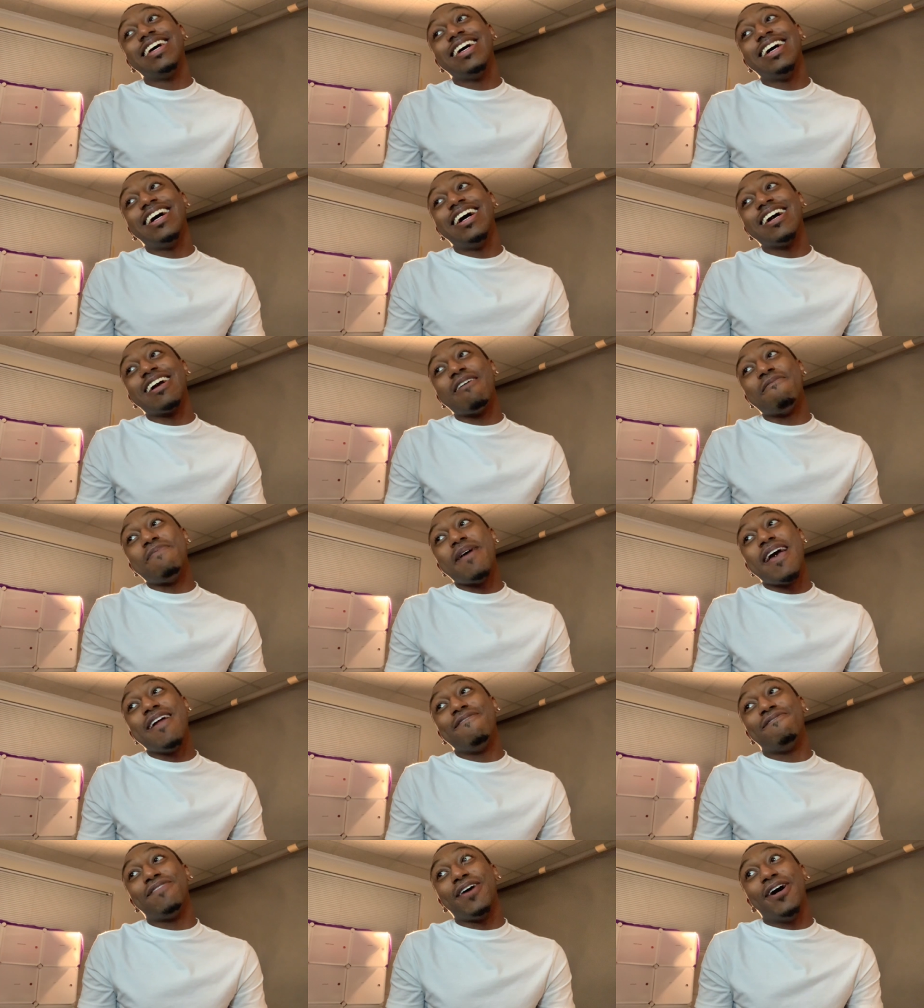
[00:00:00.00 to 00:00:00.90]
I get
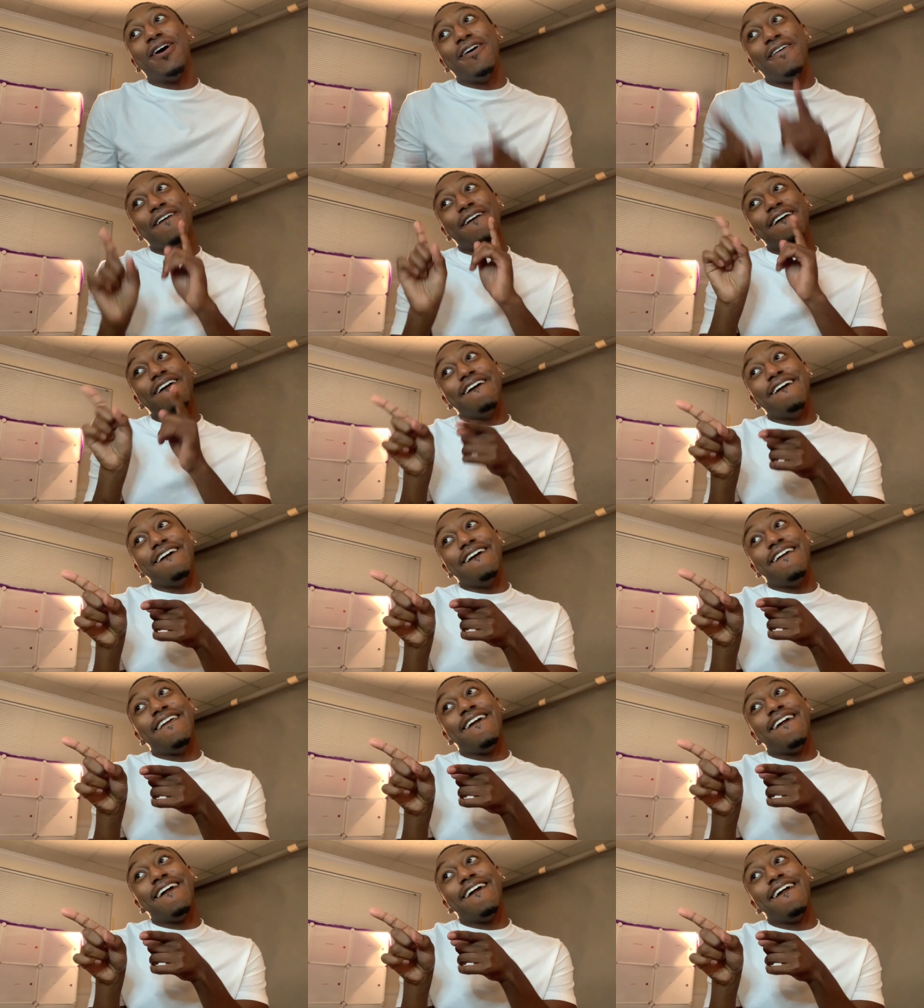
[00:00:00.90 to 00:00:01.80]
paid fuck. You
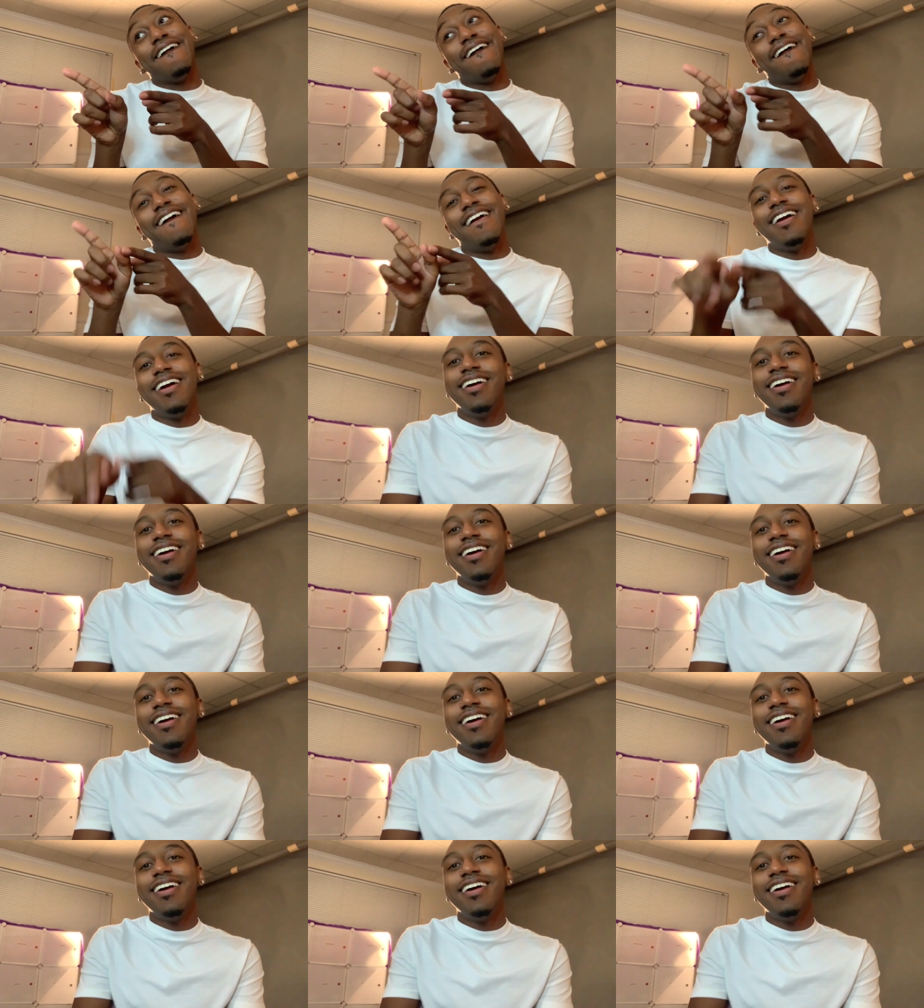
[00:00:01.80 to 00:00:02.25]
know